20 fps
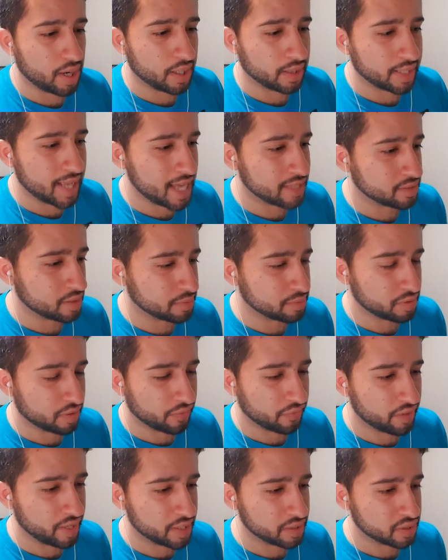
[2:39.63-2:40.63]
last
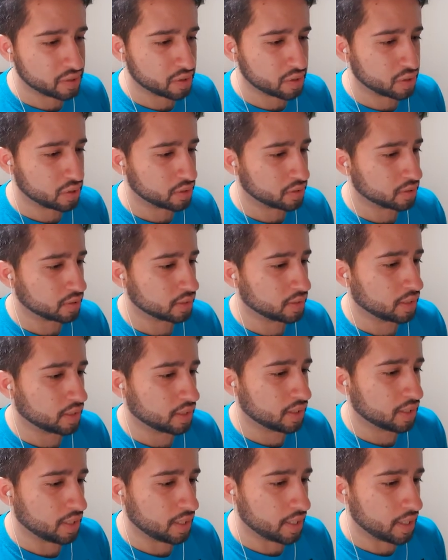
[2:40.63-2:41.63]
observation
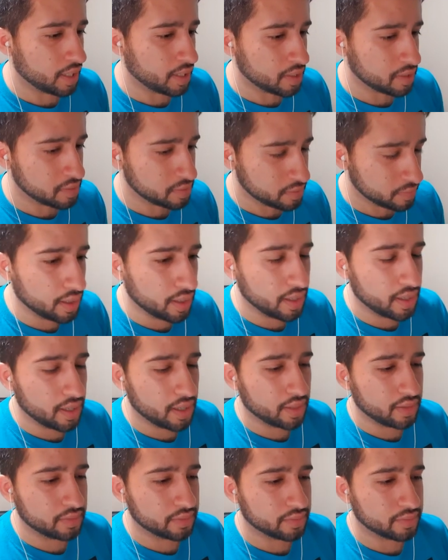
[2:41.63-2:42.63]
is
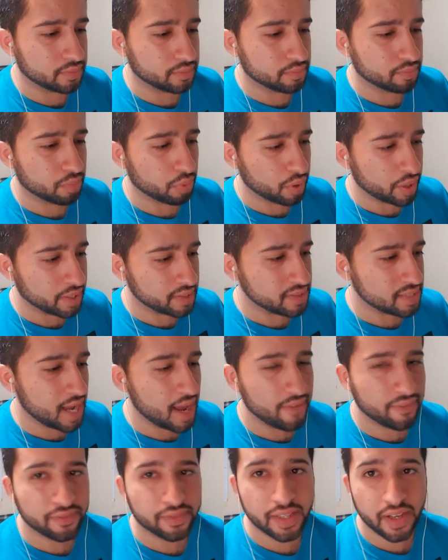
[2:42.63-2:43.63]
bricks
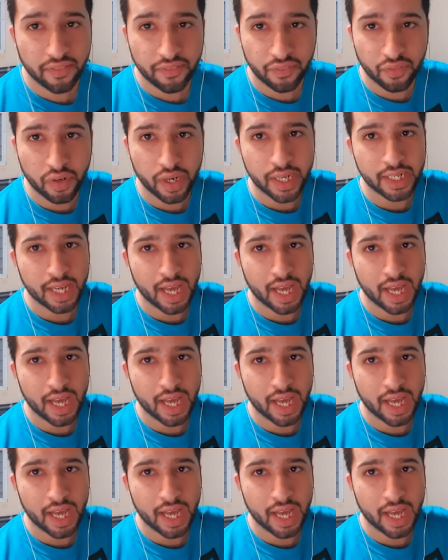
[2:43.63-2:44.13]
have different